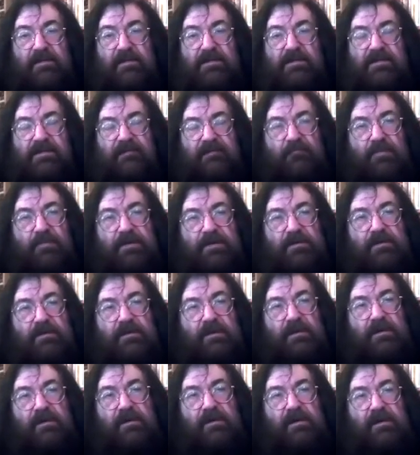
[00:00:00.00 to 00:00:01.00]
Someone
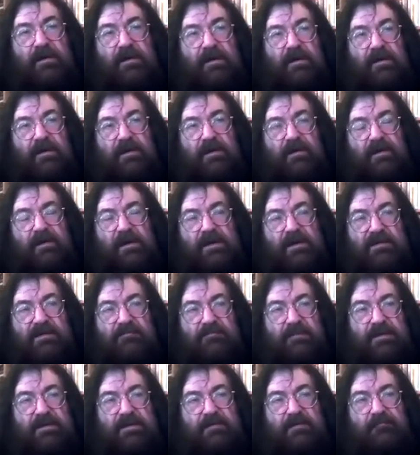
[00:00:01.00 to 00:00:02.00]
has
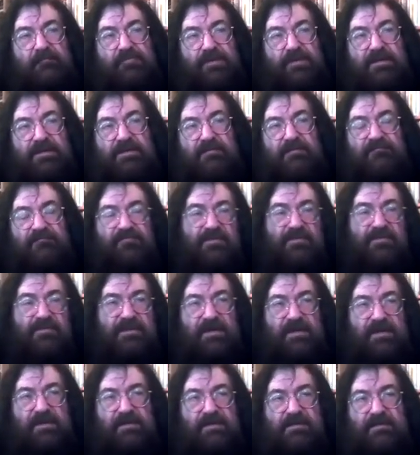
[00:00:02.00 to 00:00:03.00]
been in prison for
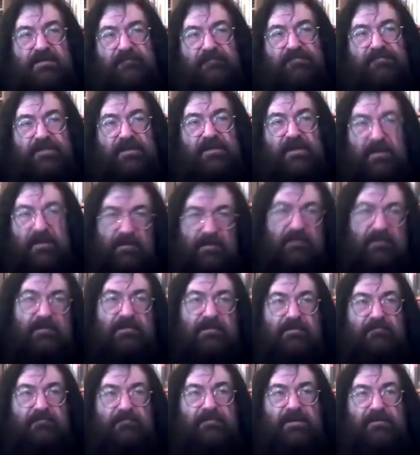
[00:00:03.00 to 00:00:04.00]
saying something
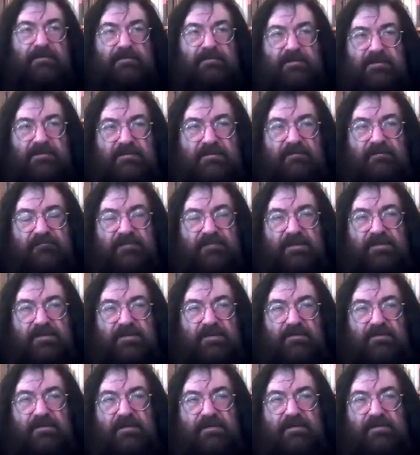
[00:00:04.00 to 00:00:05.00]
else about Soviet
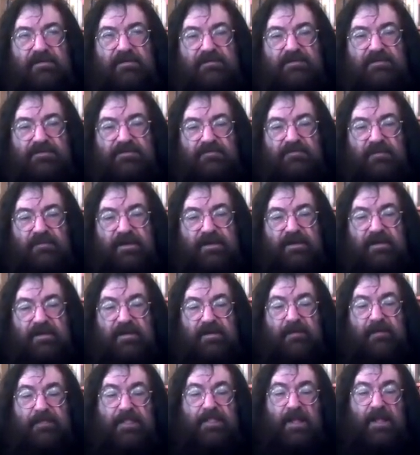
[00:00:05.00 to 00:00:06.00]
Union in
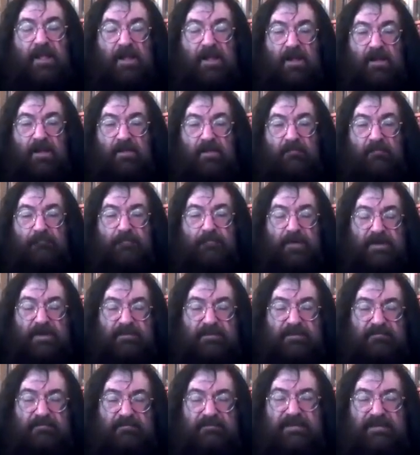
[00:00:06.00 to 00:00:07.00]
Lithuania.
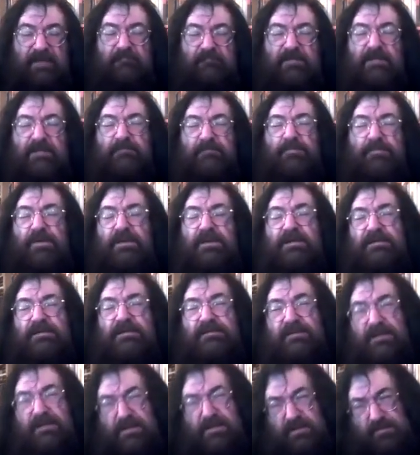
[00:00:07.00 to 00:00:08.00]
But let me put it
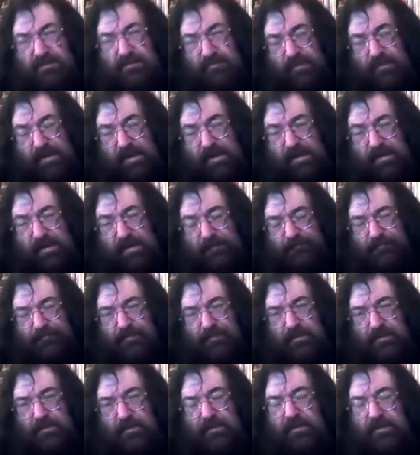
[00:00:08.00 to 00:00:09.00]
this way.
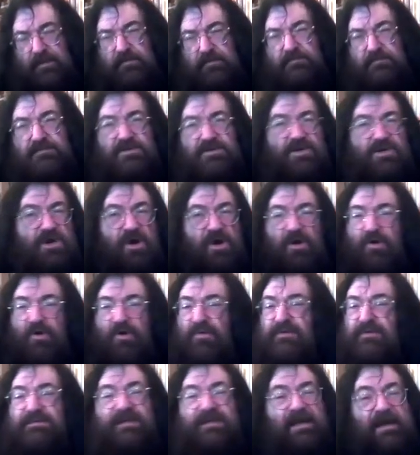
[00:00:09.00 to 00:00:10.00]

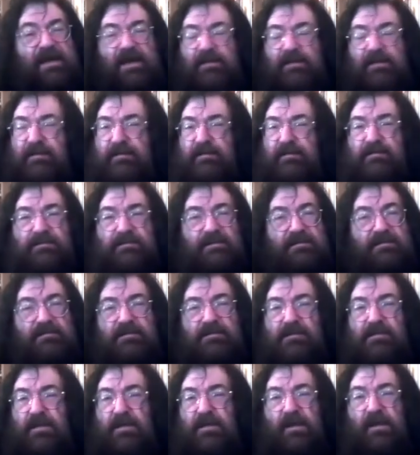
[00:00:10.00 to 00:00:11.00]
No talented,
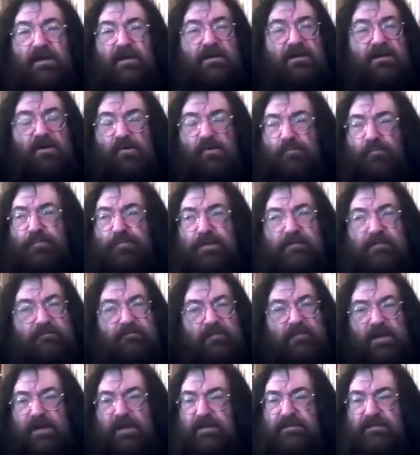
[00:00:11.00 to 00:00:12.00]
young,
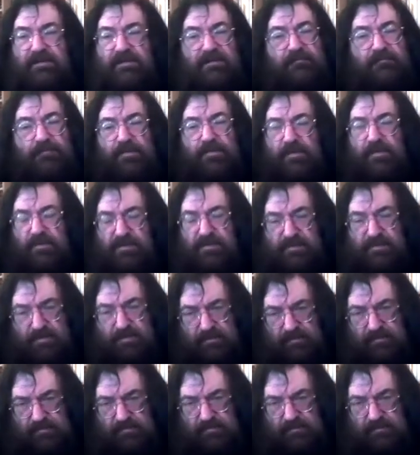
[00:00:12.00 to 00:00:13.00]
open-minded
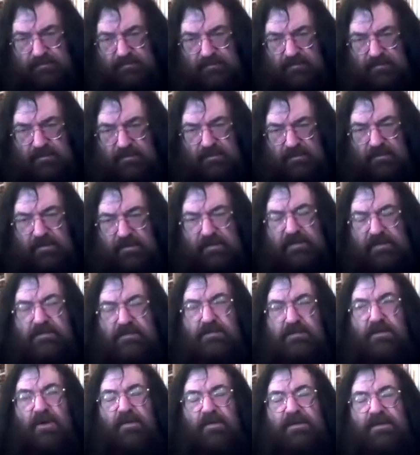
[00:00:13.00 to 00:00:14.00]
person is
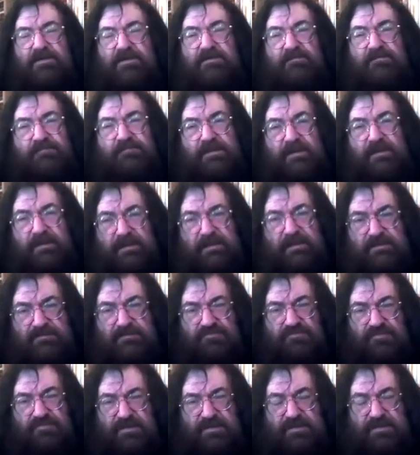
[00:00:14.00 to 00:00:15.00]
going to be
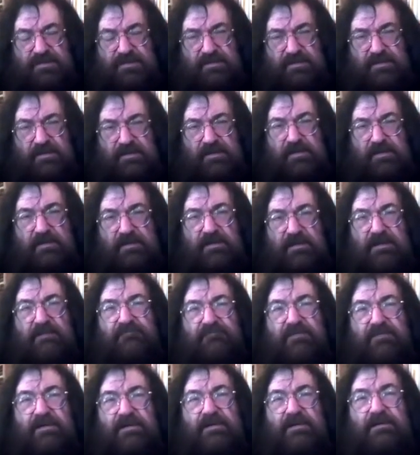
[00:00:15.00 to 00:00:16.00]
interested in
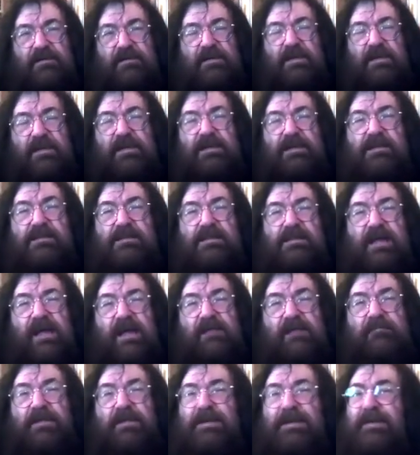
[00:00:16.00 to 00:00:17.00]
even
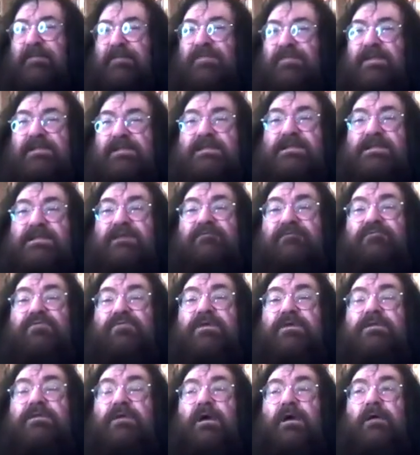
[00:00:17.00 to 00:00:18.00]
examining the
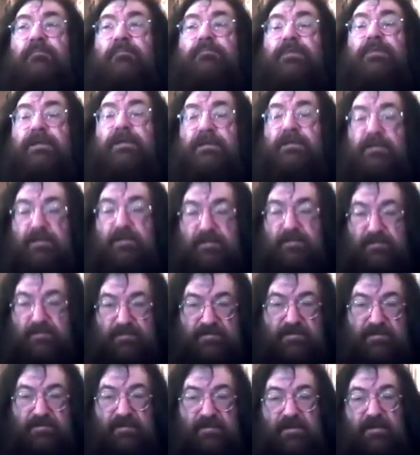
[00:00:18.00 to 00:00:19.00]
different opinions
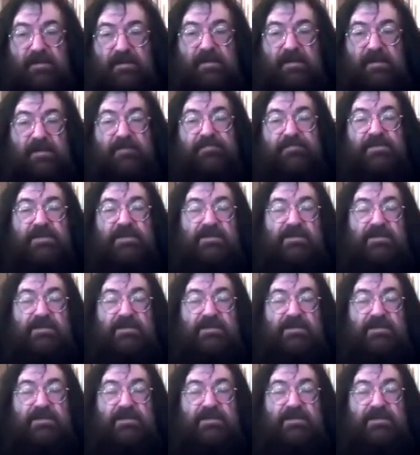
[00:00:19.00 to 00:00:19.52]
in